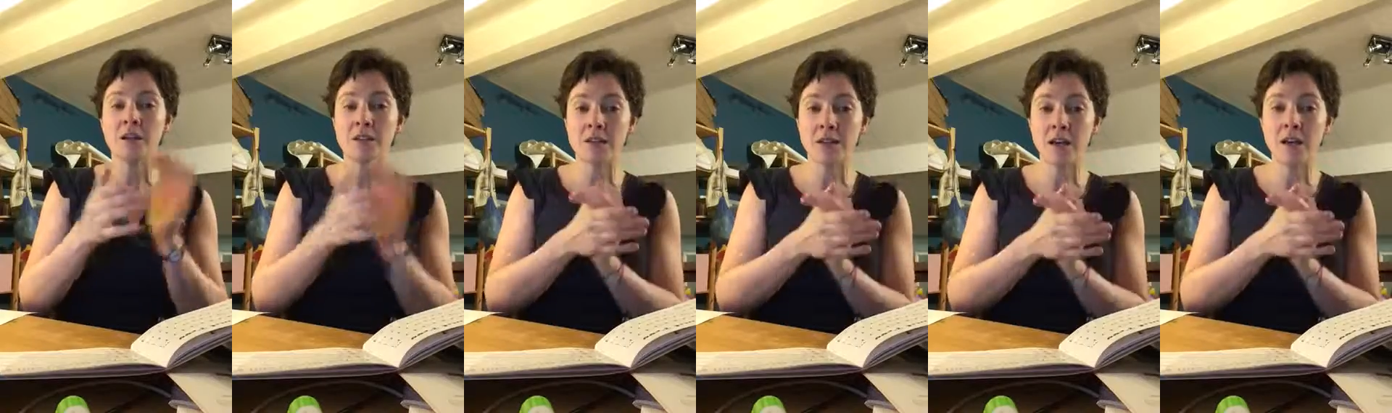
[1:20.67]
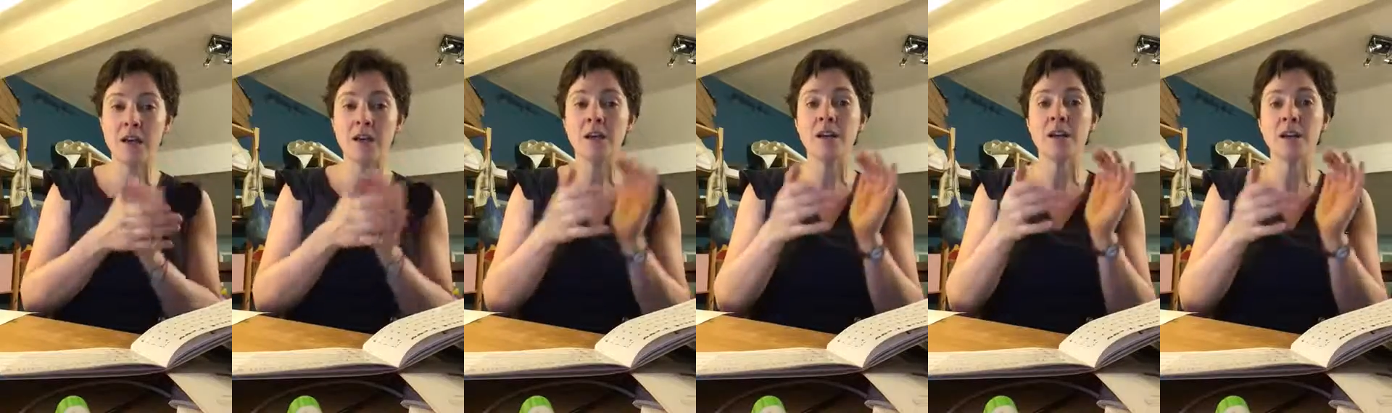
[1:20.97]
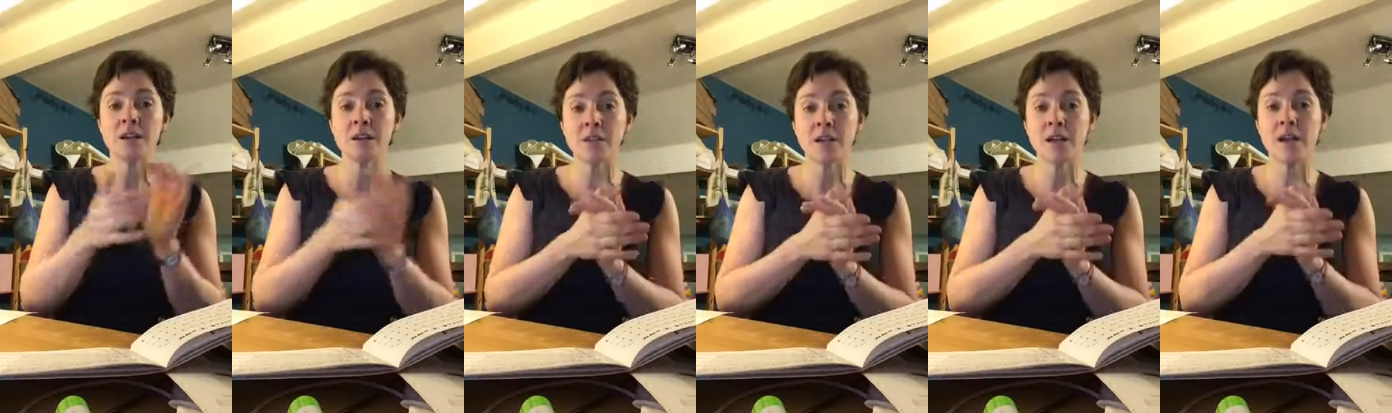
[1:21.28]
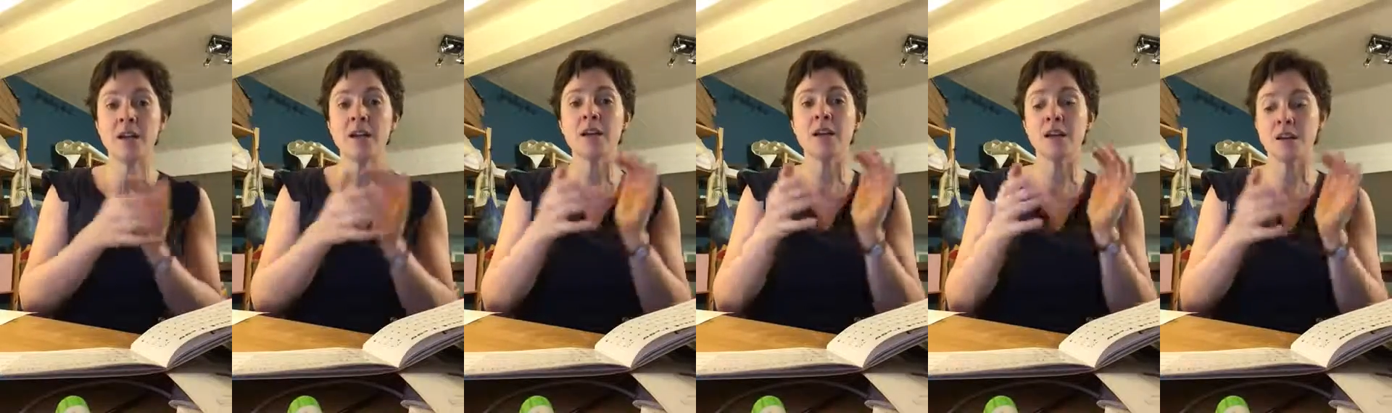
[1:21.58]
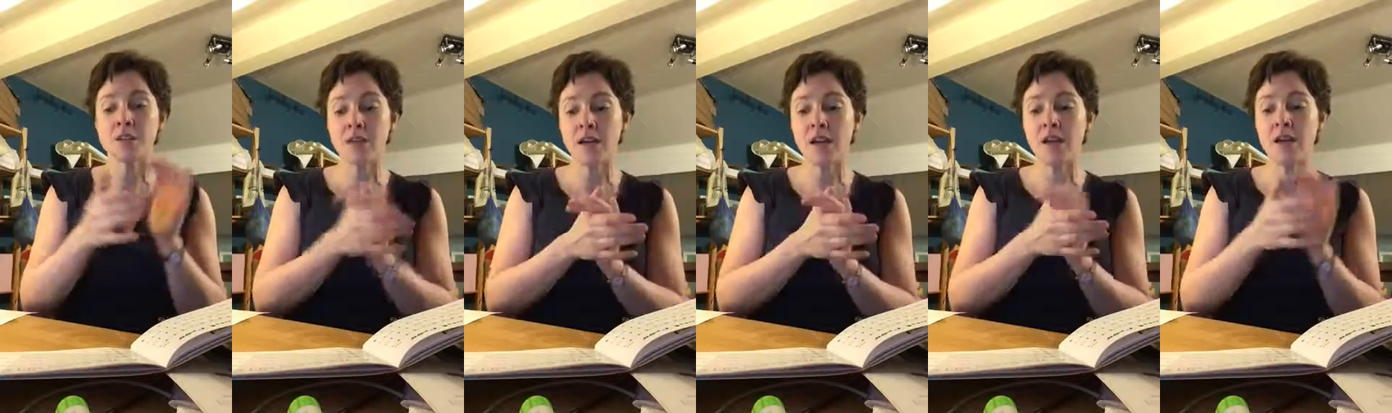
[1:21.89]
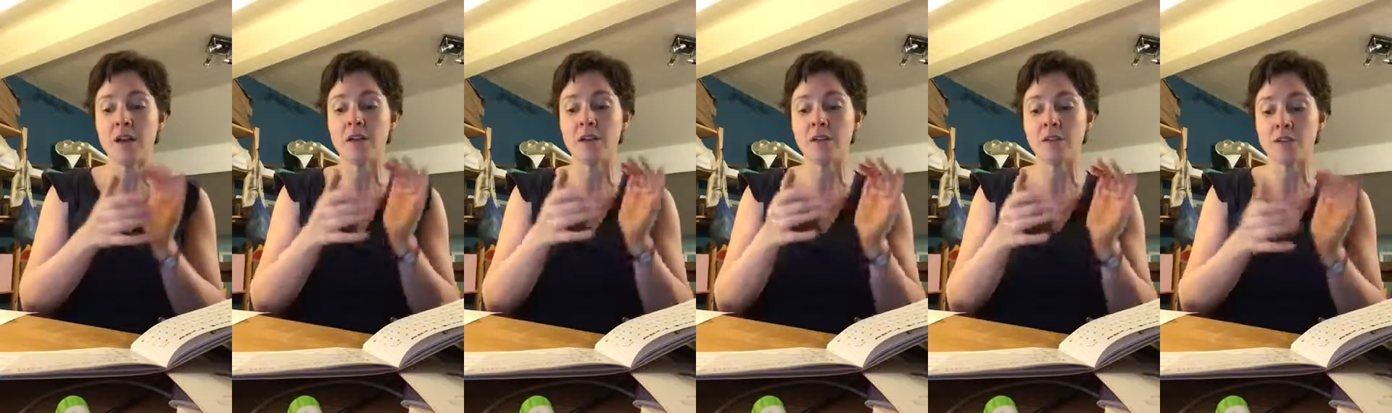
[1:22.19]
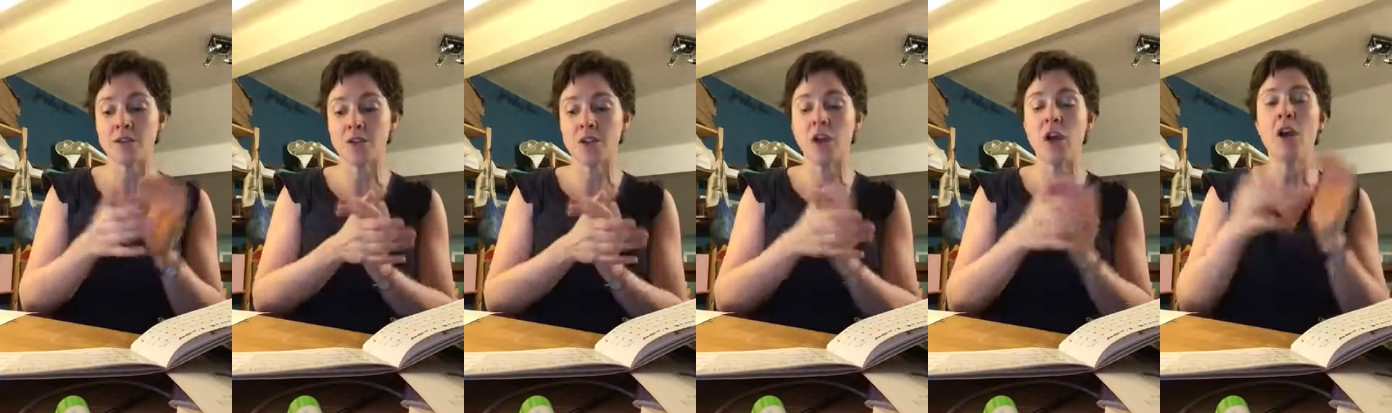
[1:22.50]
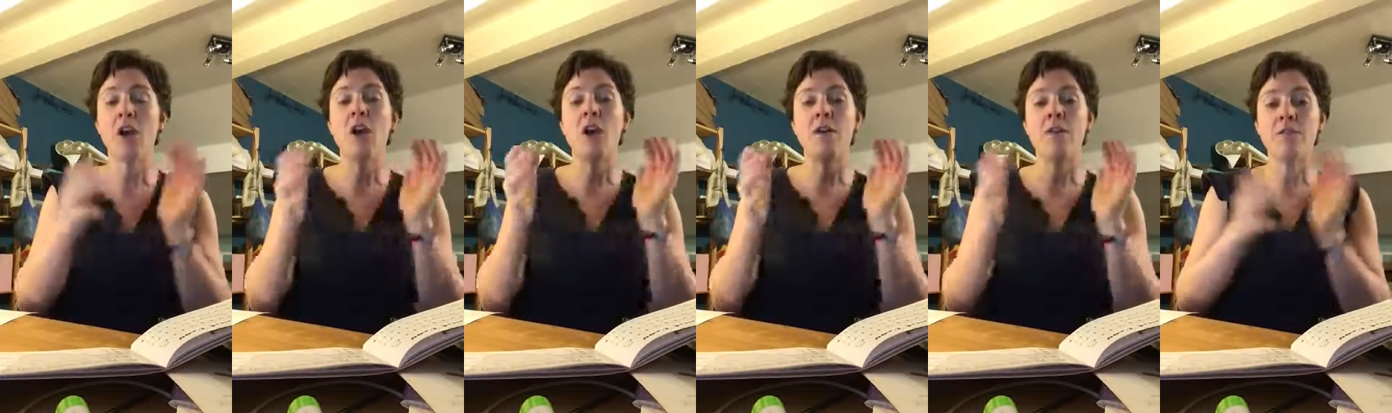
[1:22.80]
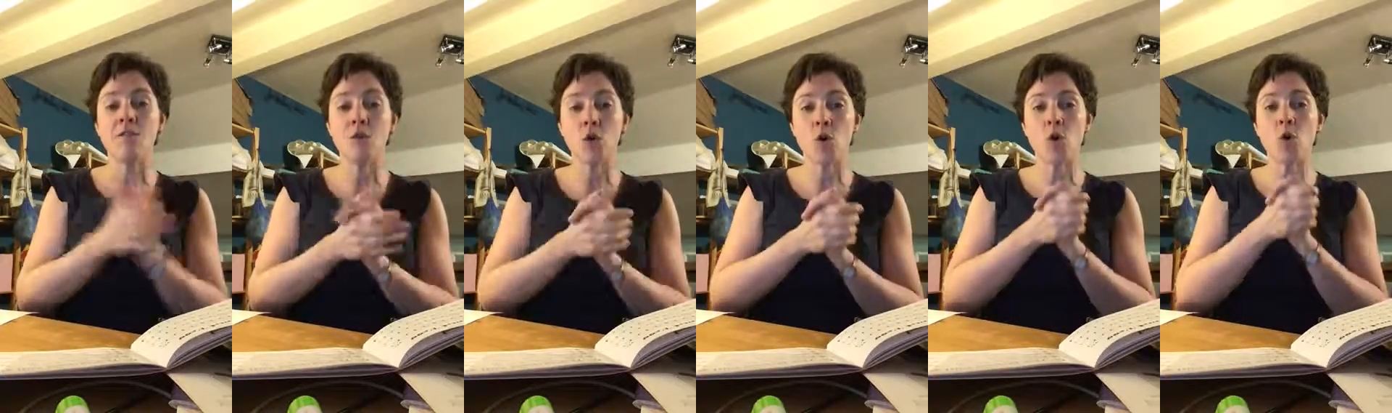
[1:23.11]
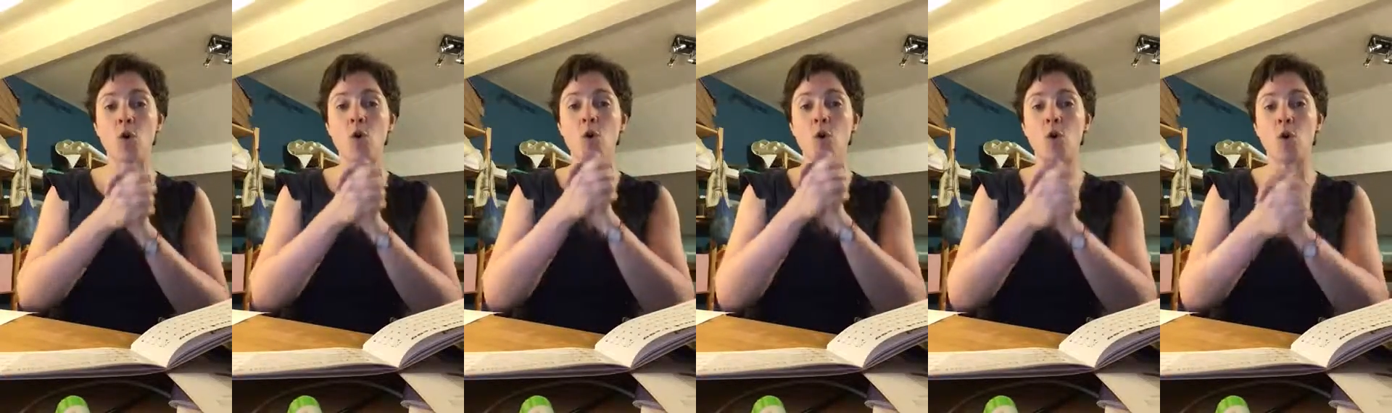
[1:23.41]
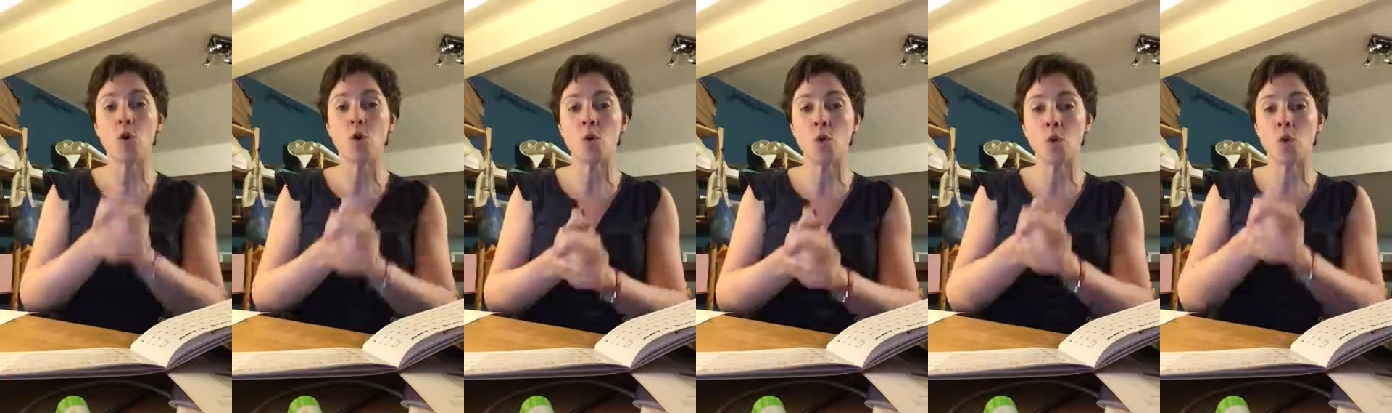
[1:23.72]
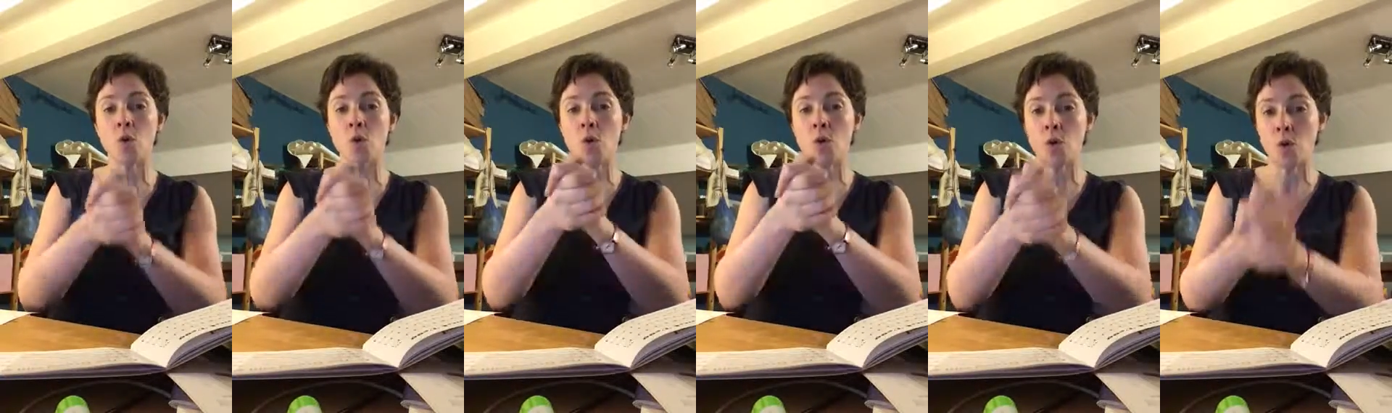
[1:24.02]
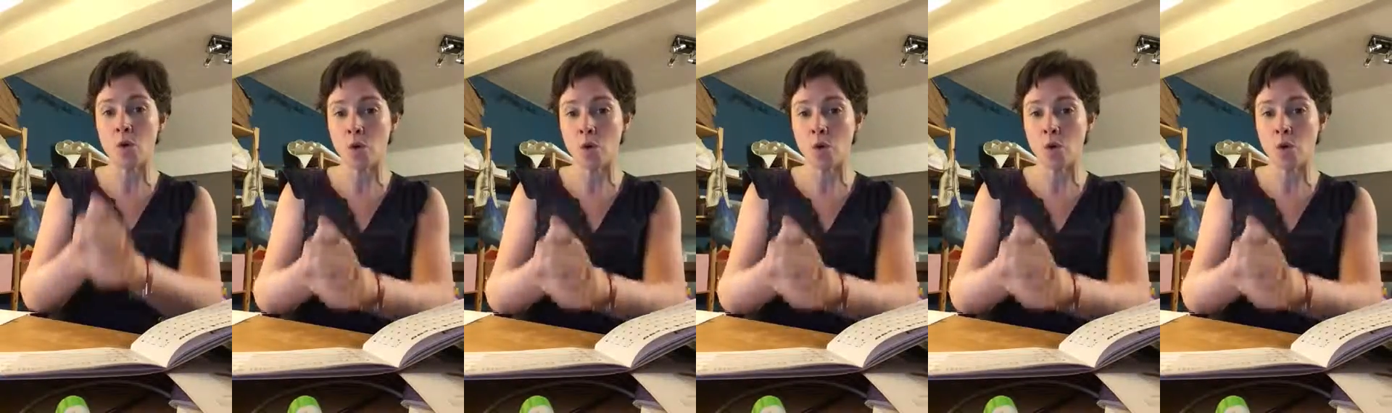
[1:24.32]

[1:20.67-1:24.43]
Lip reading: ta, ta, ta, ta, or, or.